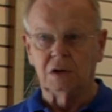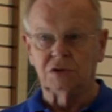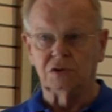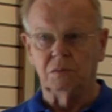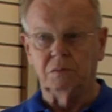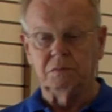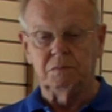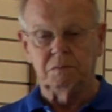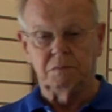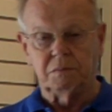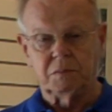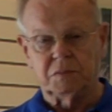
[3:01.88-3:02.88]
So
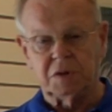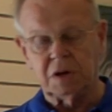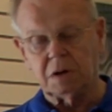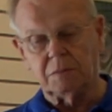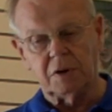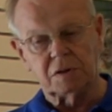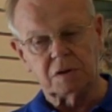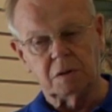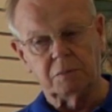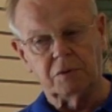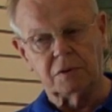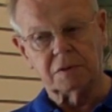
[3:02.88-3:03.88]
think about the
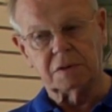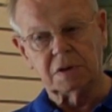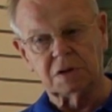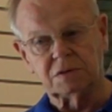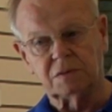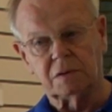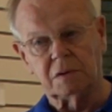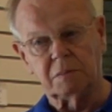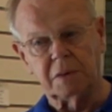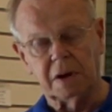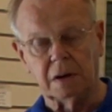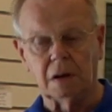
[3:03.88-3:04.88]
important things we're going to
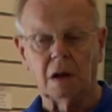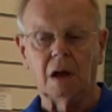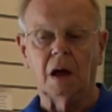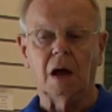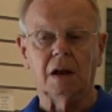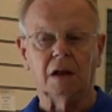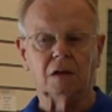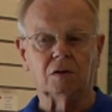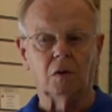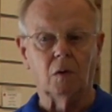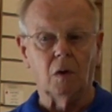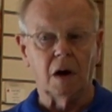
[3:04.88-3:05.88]
paint and then
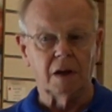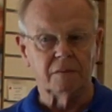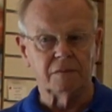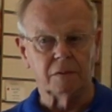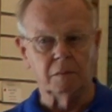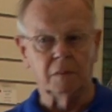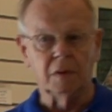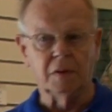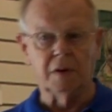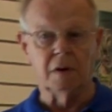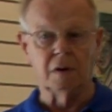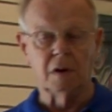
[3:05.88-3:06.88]
go on from
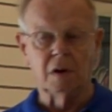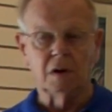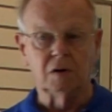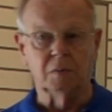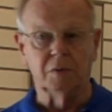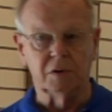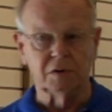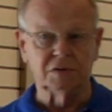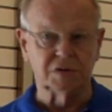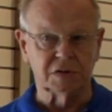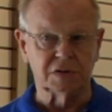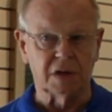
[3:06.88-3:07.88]
there to
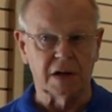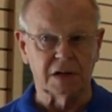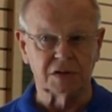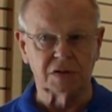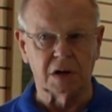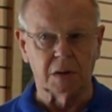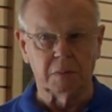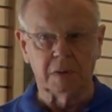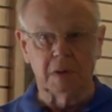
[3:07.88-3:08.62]
produce this landscape.